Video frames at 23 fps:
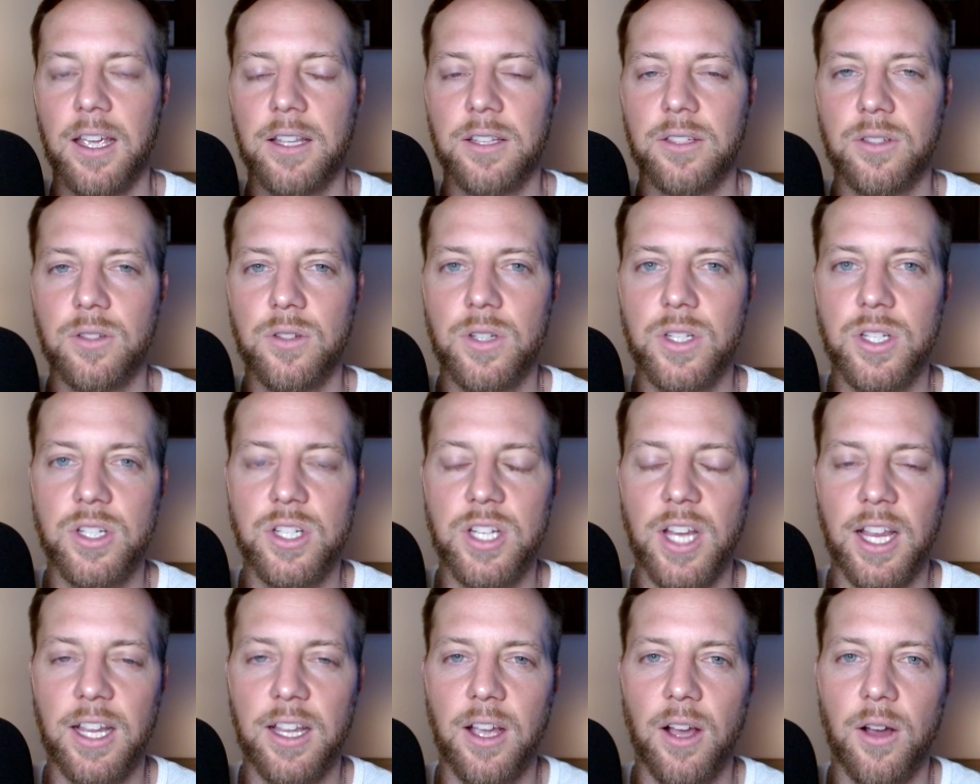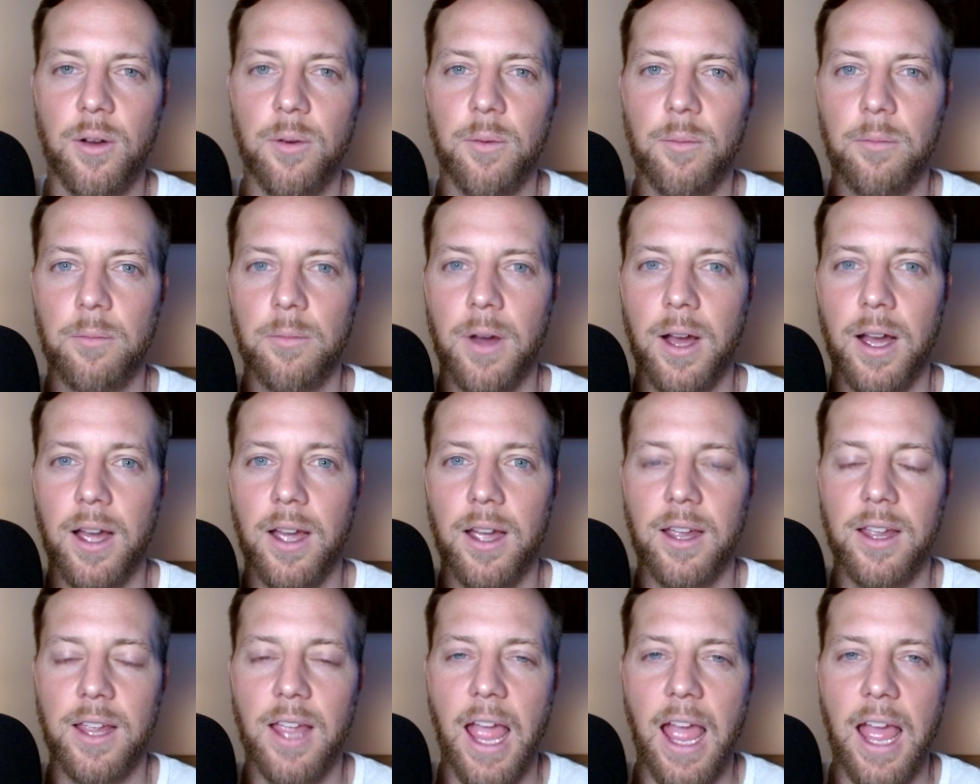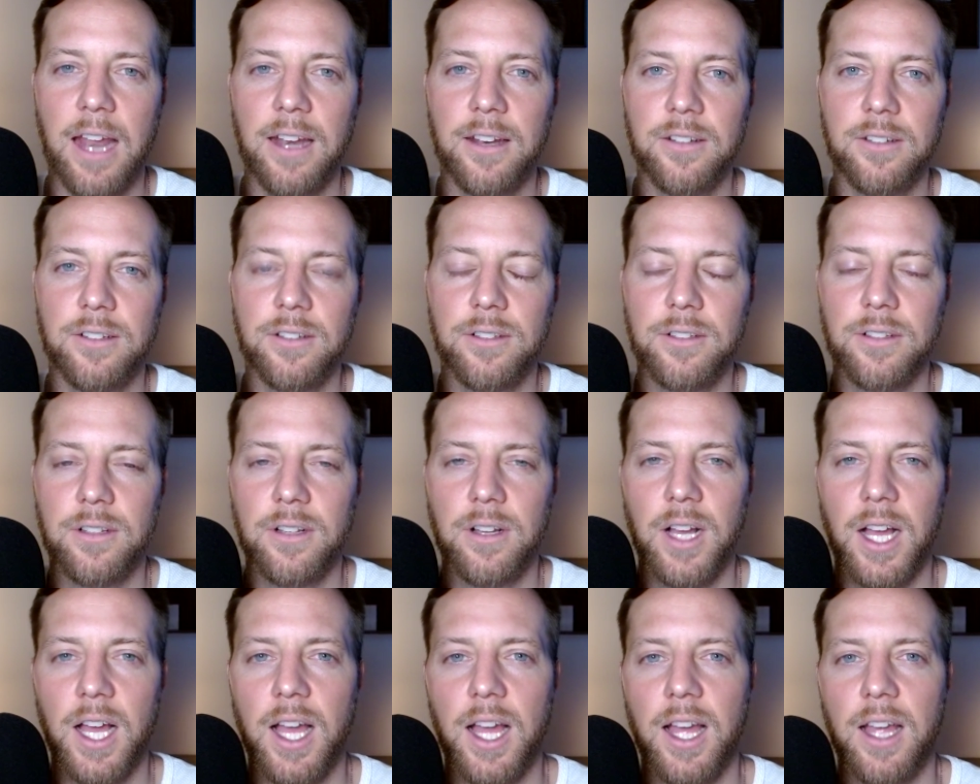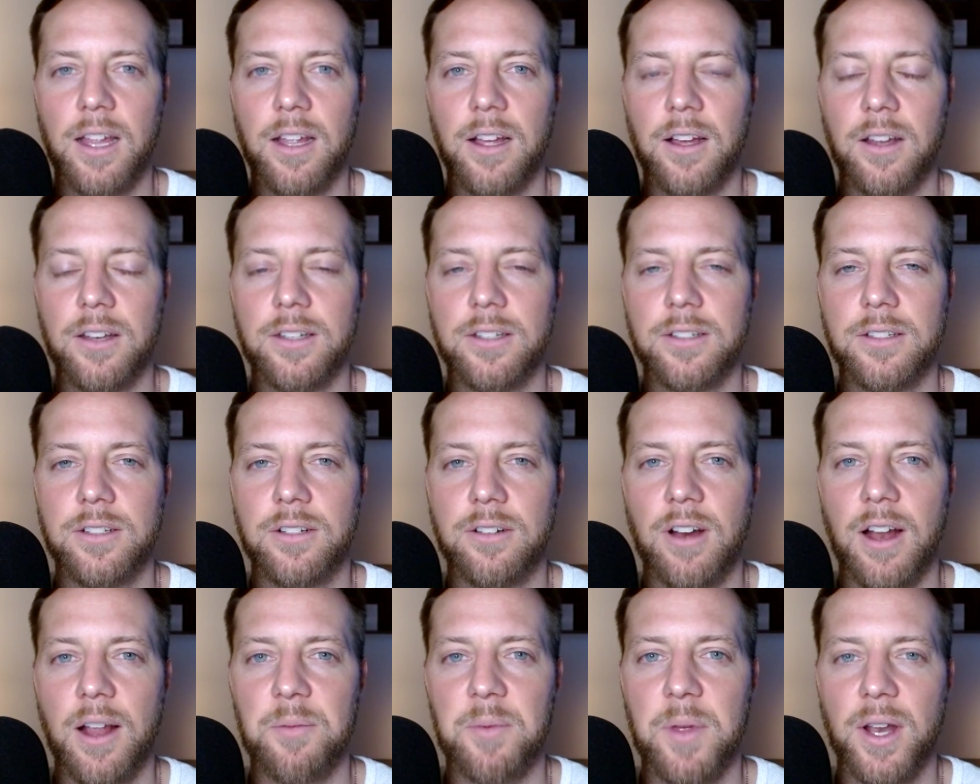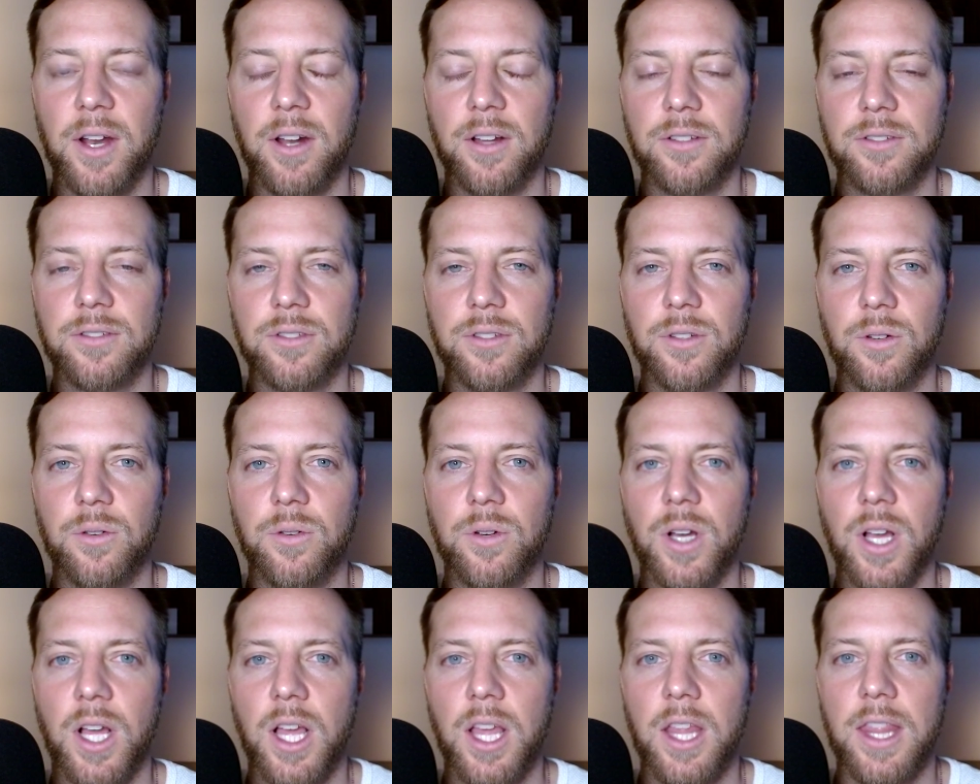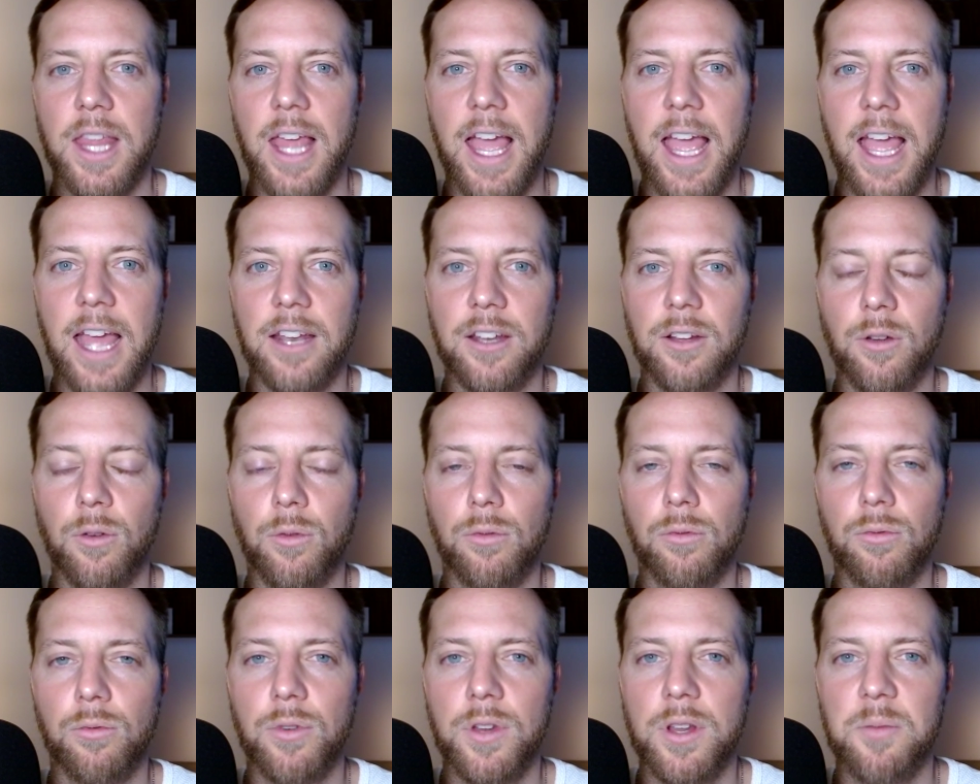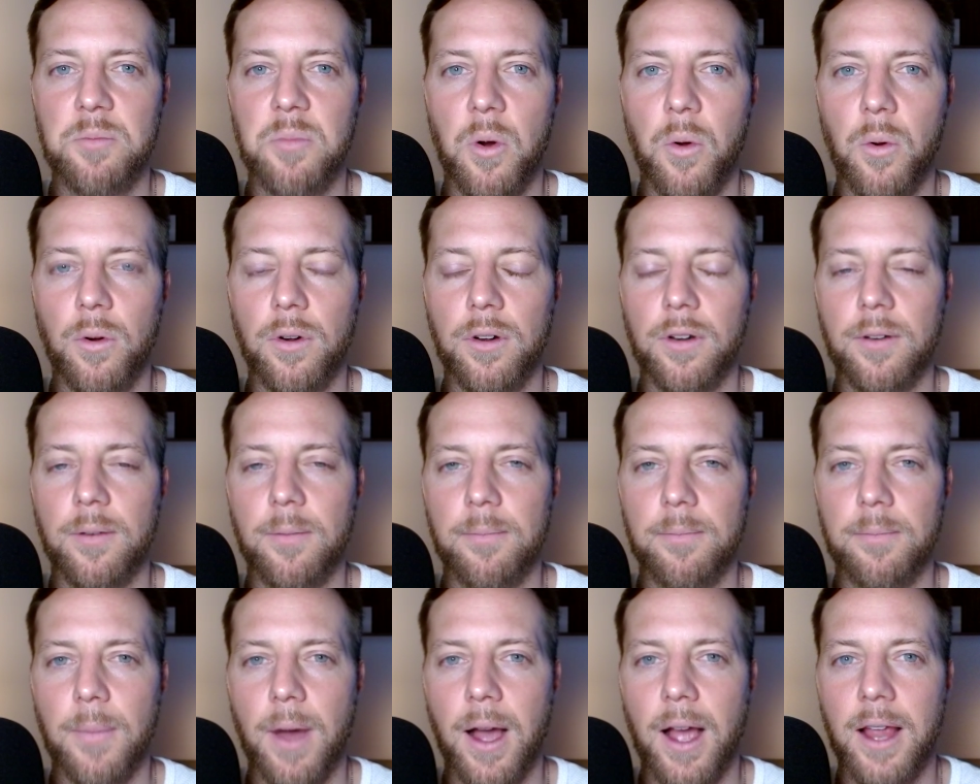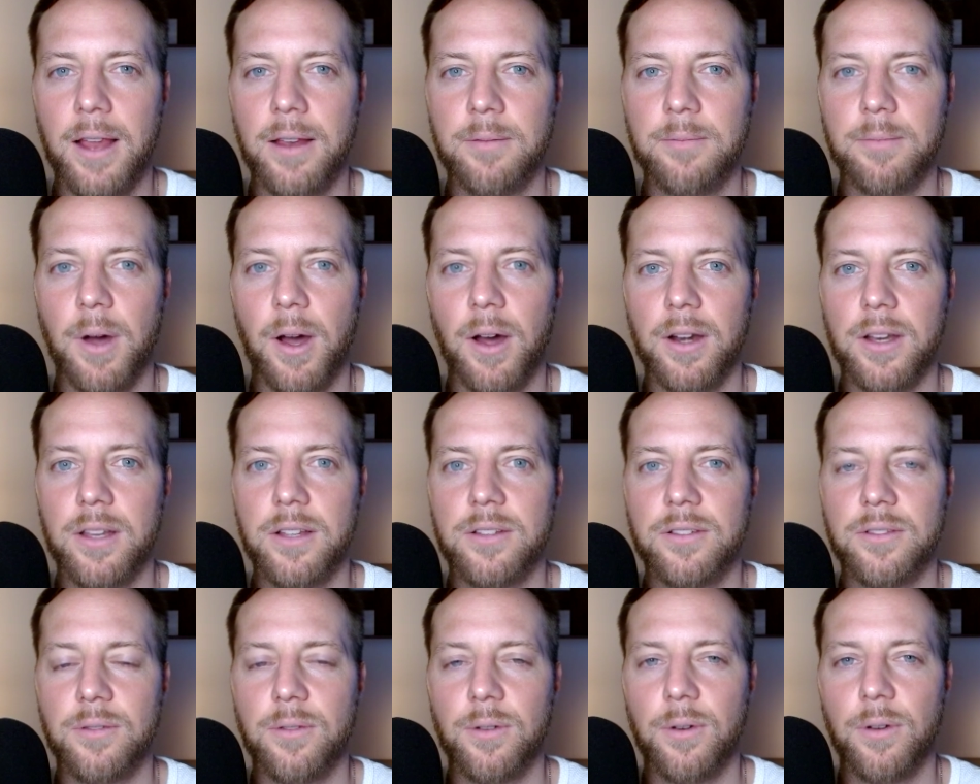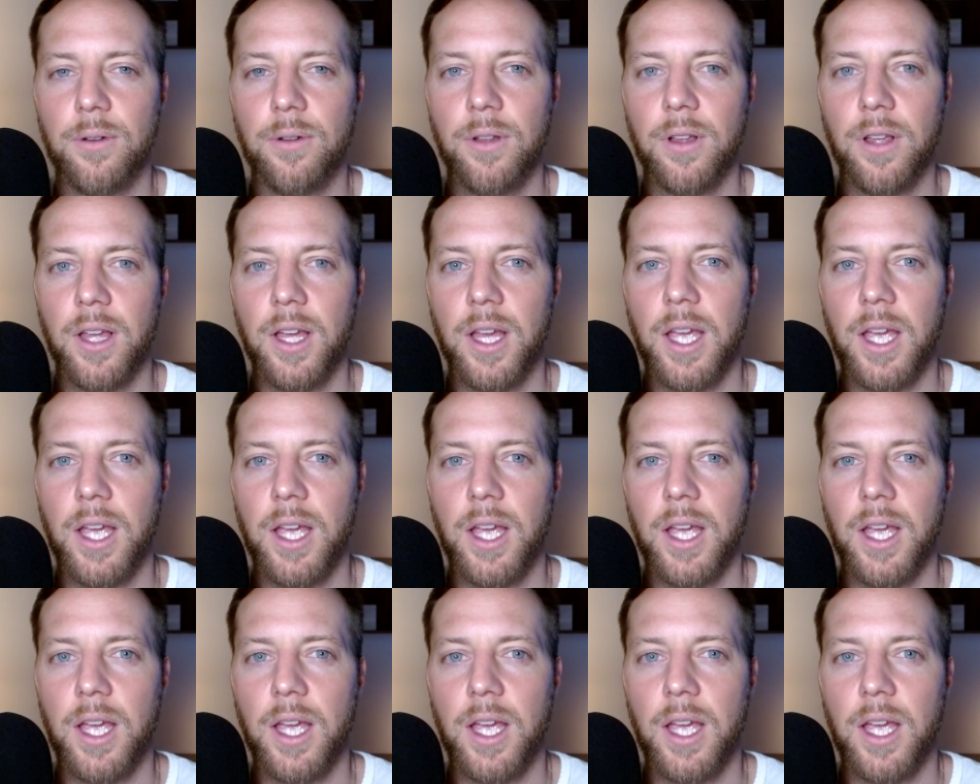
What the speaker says: So you can check out my handle on Instagram and also the handle Reborn Mind, Body, Soul.